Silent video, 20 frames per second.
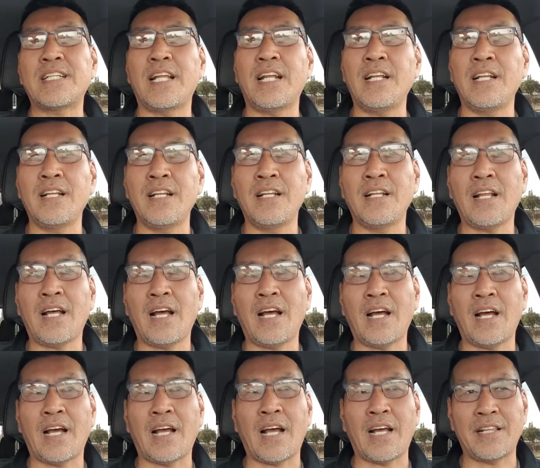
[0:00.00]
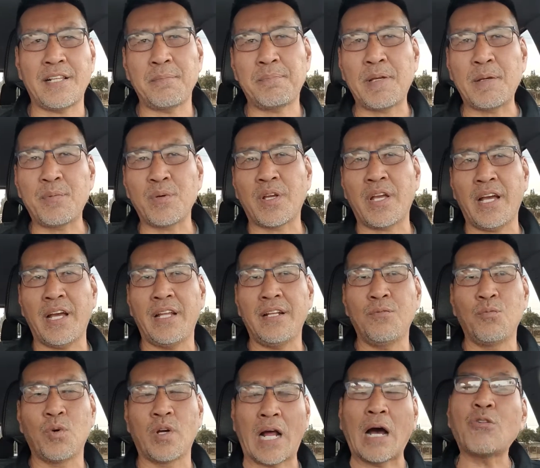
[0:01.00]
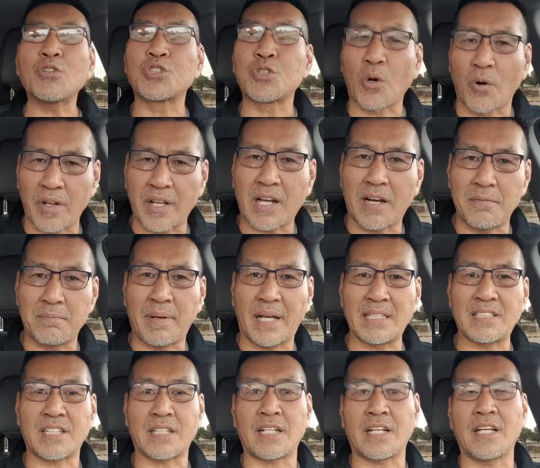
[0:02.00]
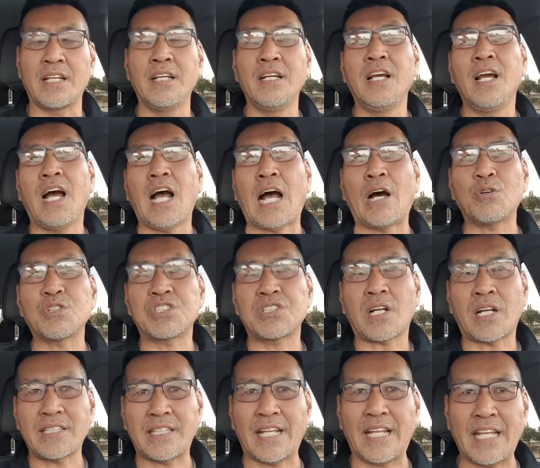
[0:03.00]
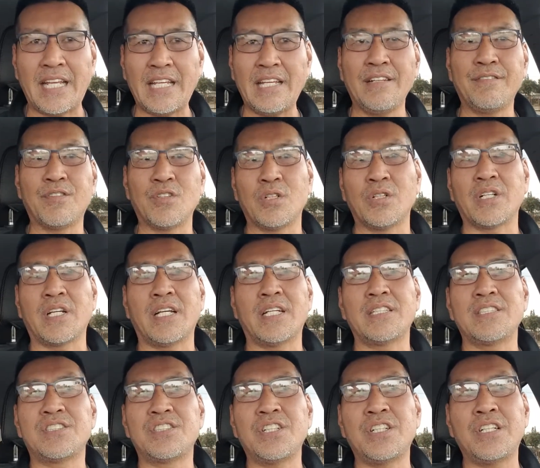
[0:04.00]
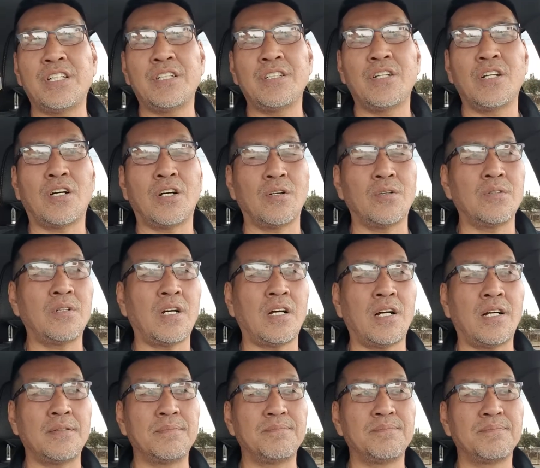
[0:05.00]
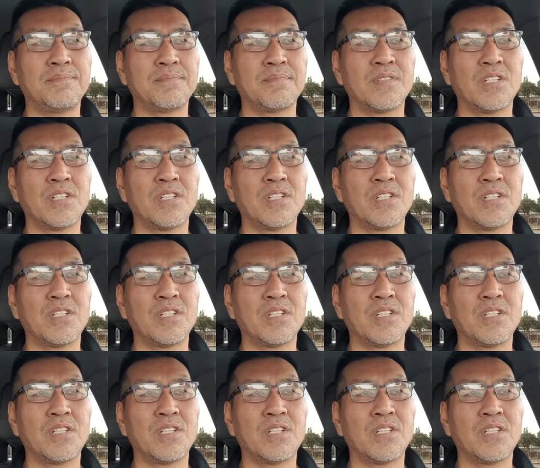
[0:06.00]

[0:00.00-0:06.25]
that I, think people get when I was growing up, basically, I was taught that evil is, you know, um,